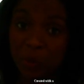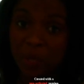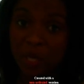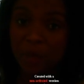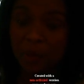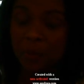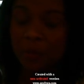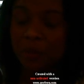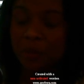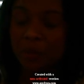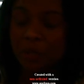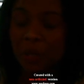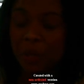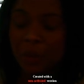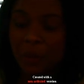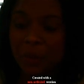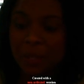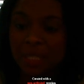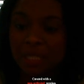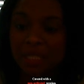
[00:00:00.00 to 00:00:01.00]
people.
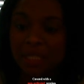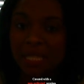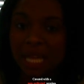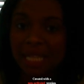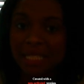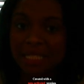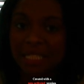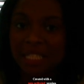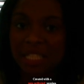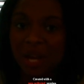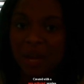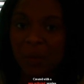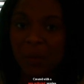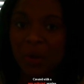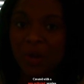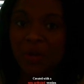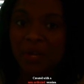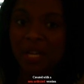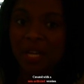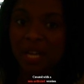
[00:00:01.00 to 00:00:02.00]
So it's nice to
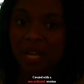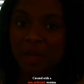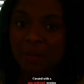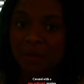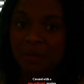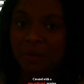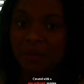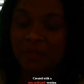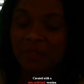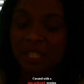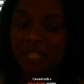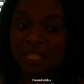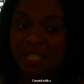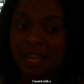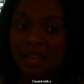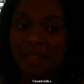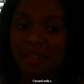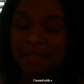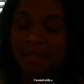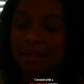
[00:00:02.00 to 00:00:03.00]
network and come to events
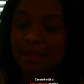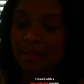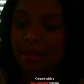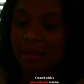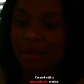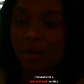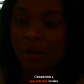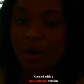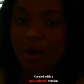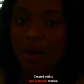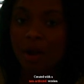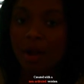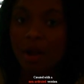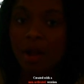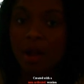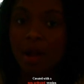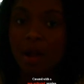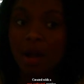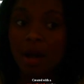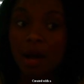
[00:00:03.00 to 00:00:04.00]
like this that are
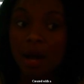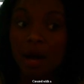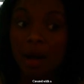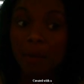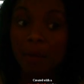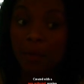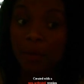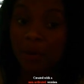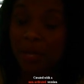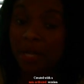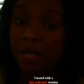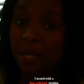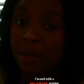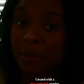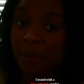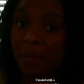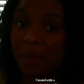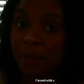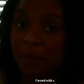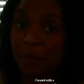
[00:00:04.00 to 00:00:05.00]
bringing in
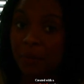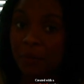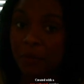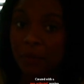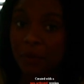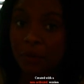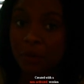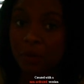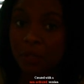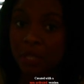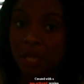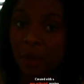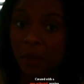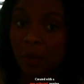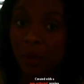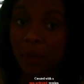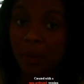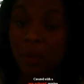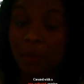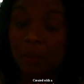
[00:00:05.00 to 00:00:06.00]
people for you to
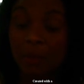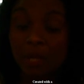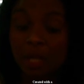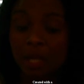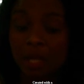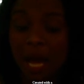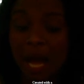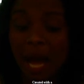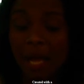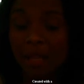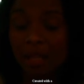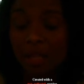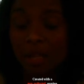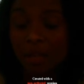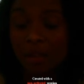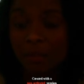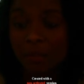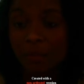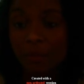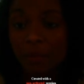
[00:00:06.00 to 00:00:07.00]
network with. But I
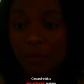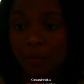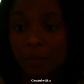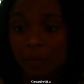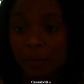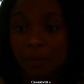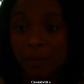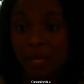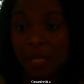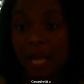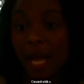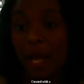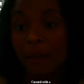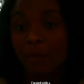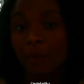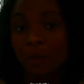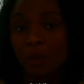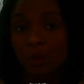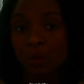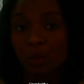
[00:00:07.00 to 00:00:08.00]
love being
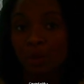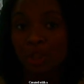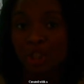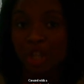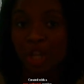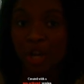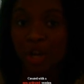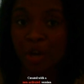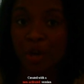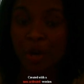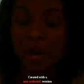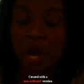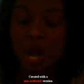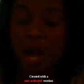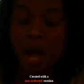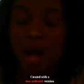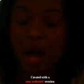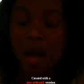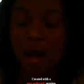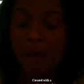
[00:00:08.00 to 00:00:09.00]
able to share
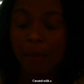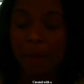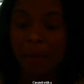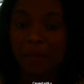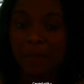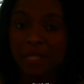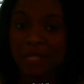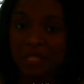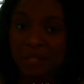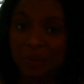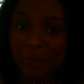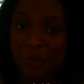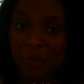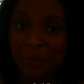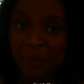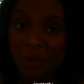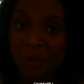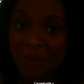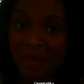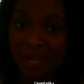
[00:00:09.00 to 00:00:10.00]
my business with
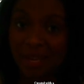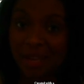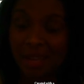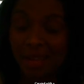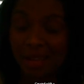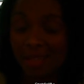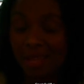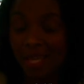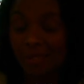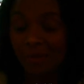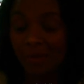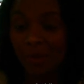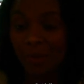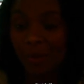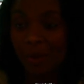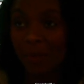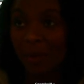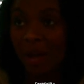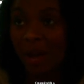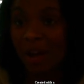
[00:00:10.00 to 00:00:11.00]
women. And that's what
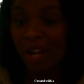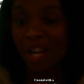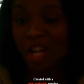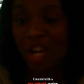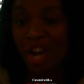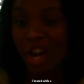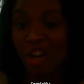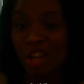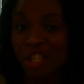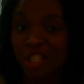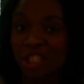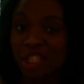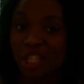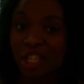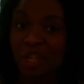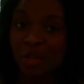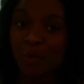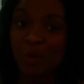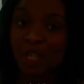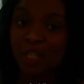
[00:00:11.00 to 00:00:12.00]
we're about, encouraging
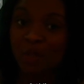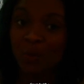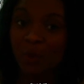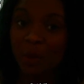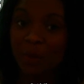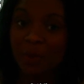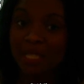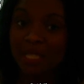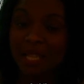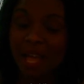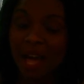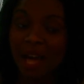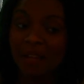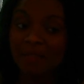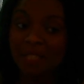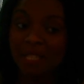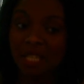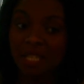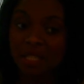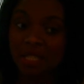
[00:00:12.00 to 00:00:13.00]
and enriching women's
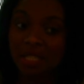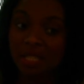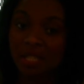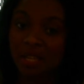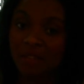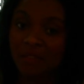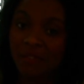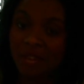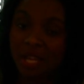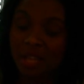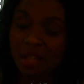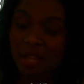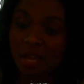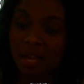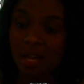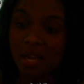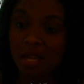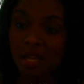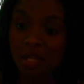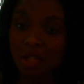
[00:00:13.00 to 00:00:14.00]
lives. And this is an event
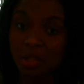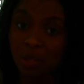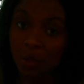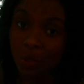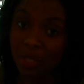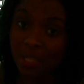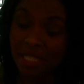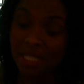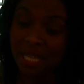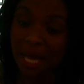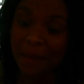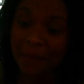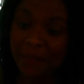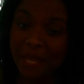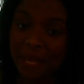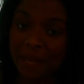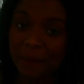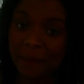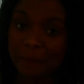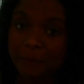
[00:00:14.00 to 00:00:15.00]
that is doing the same
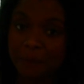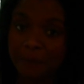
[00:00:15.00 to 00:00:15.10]
thing.